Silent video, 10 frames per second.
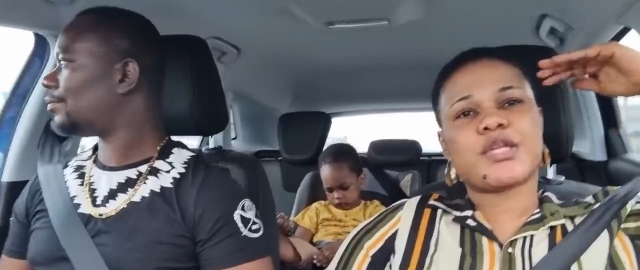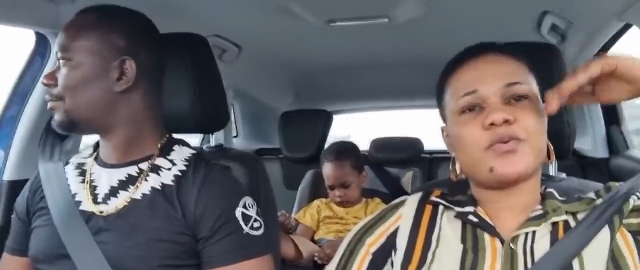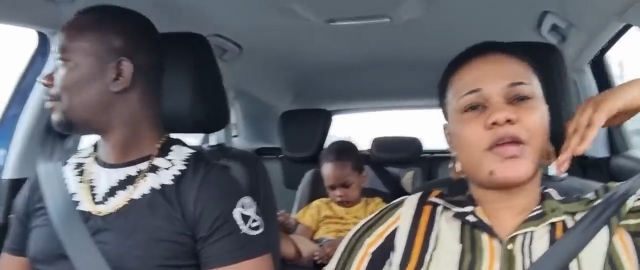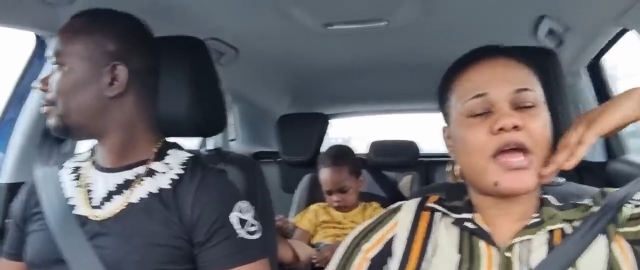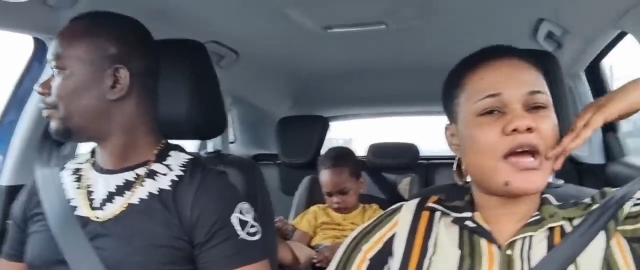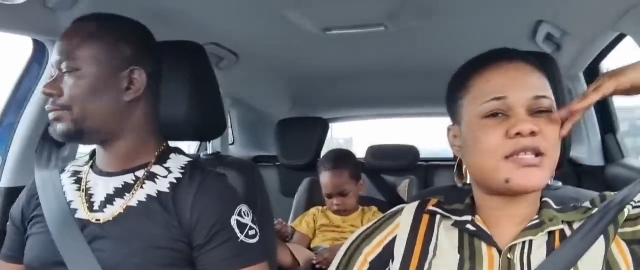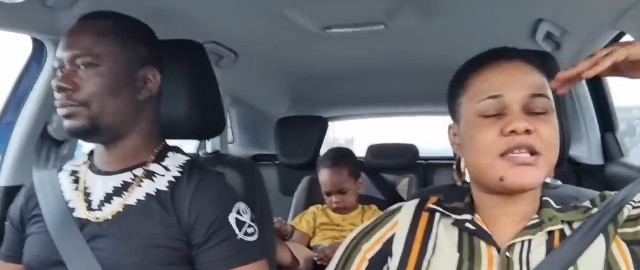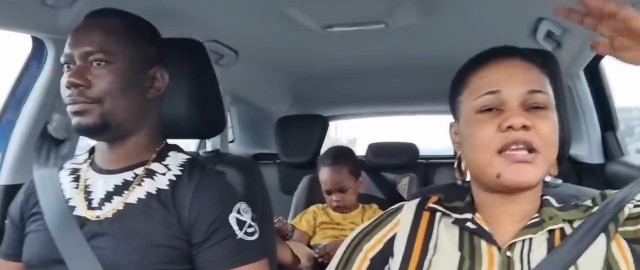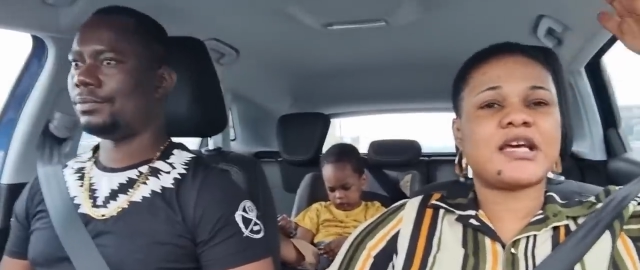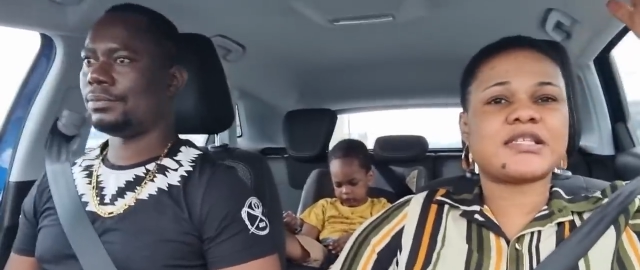Speaker 1: and they were
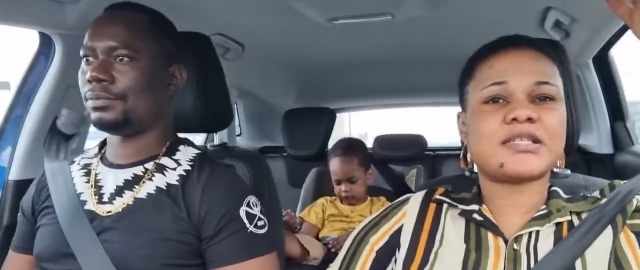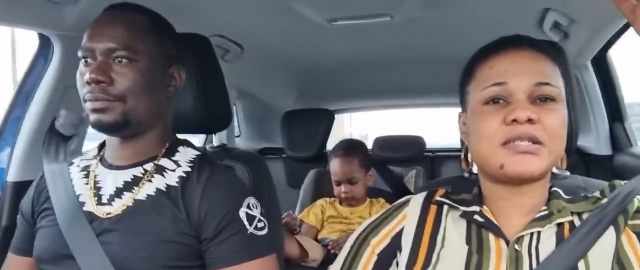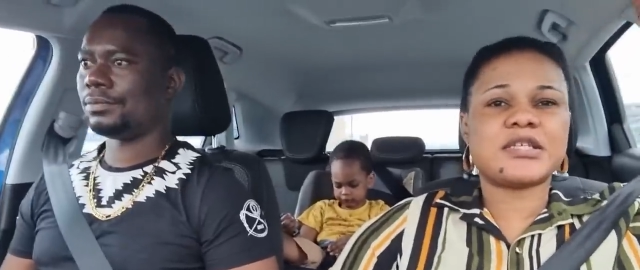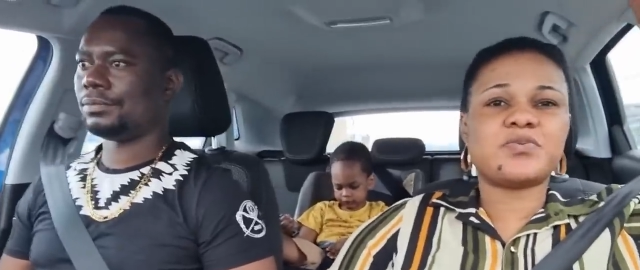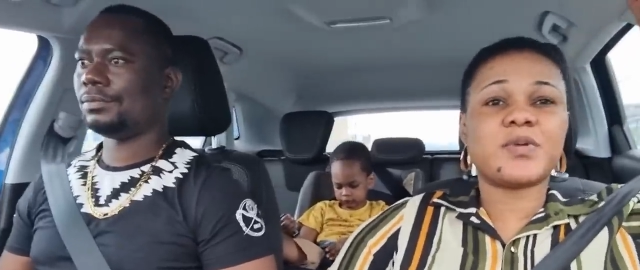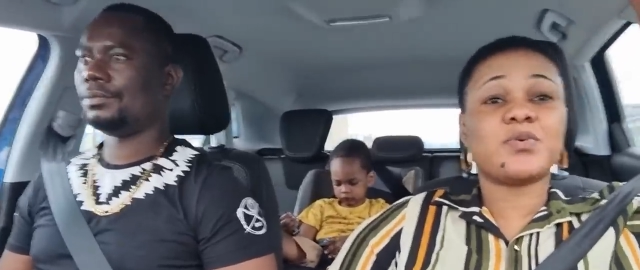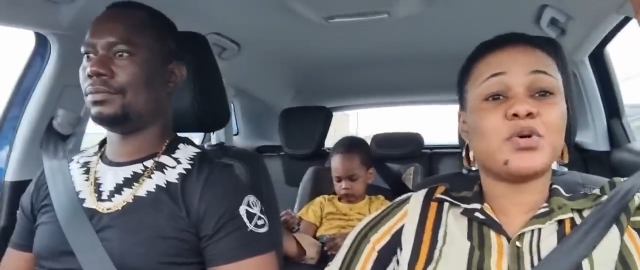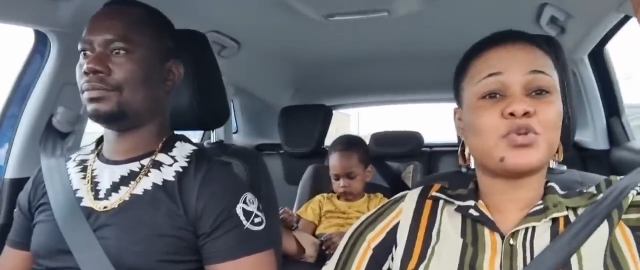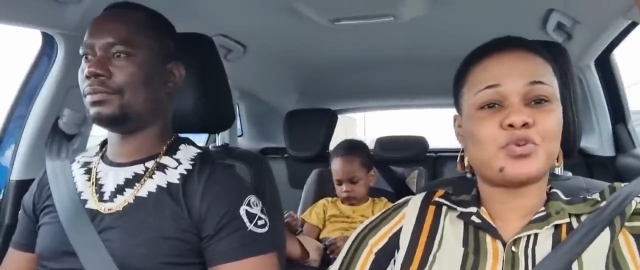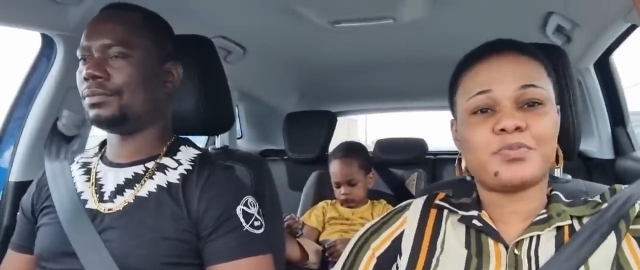asking us, did we
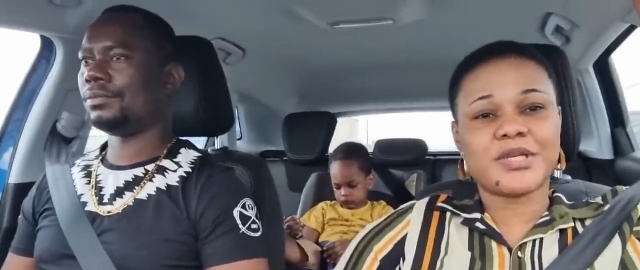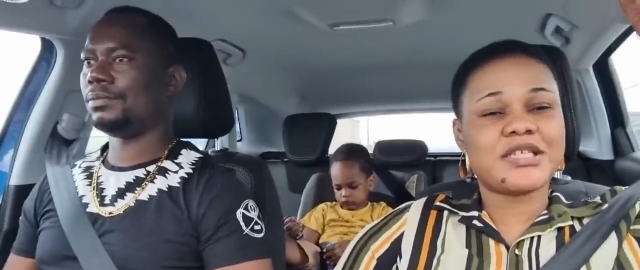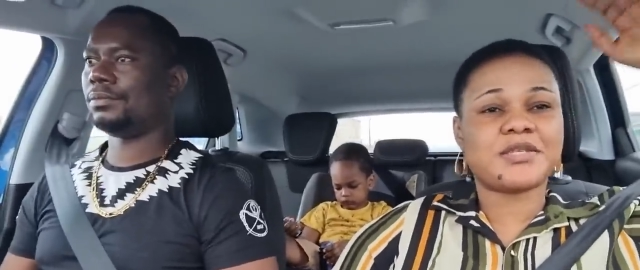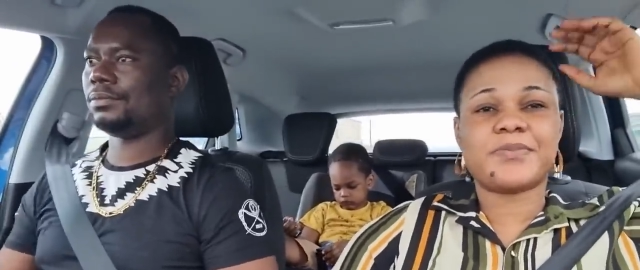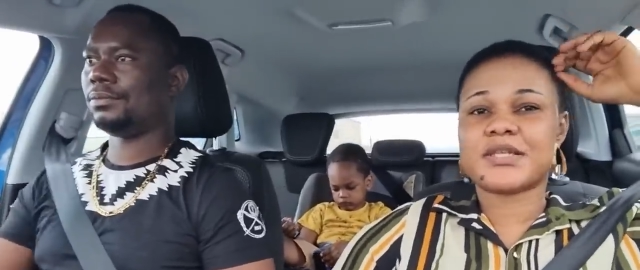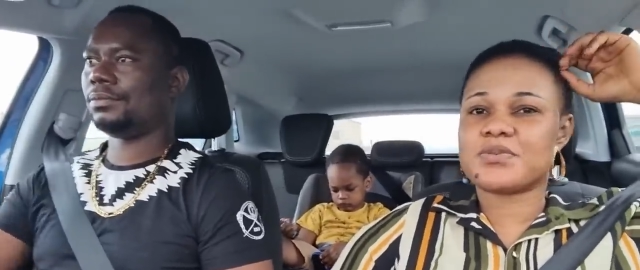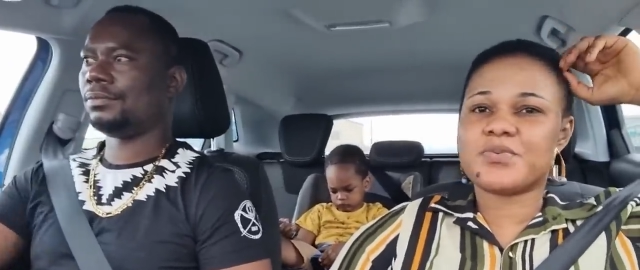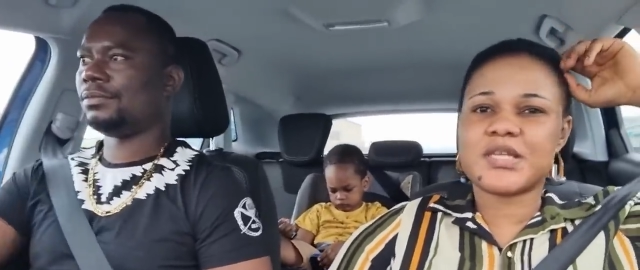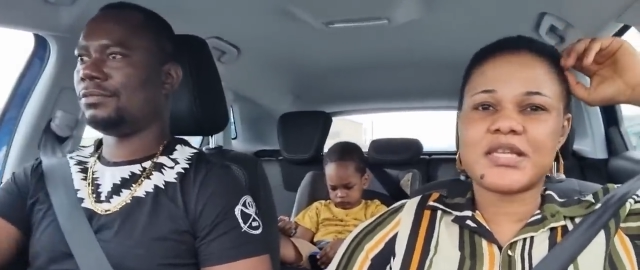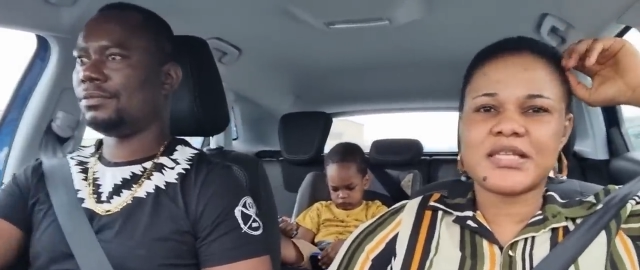go to beach? But
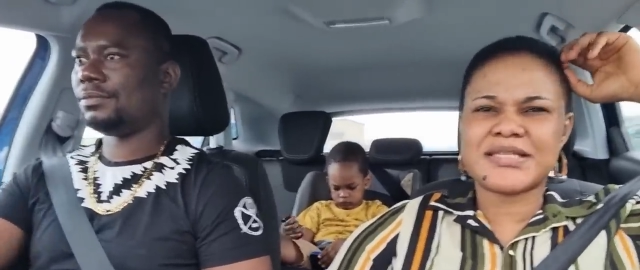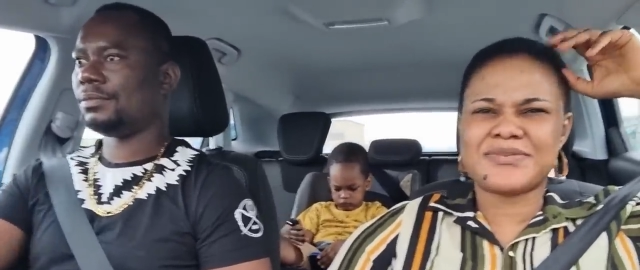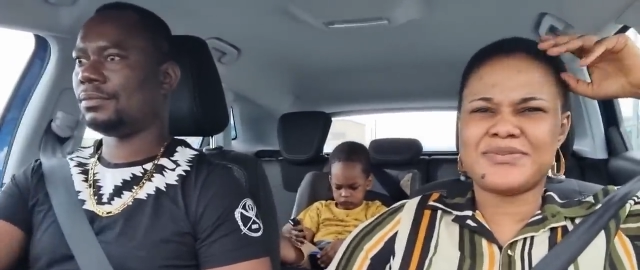we didn't.